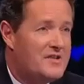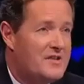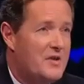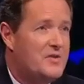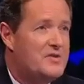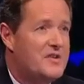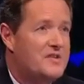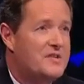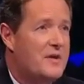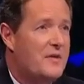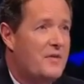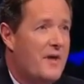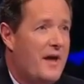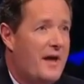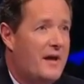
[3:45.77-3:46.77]
as you just
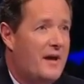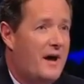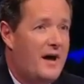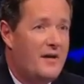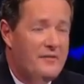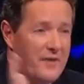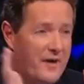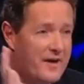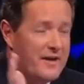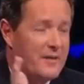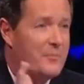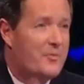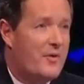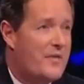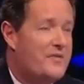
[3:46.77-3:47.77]
did then, I find
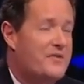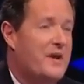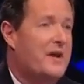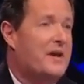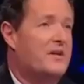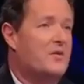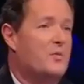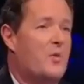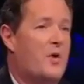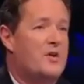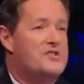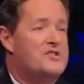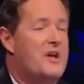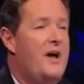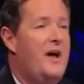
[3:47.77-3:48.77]
it breathtaking to
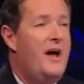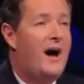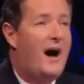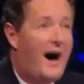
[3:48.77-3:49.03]
watch.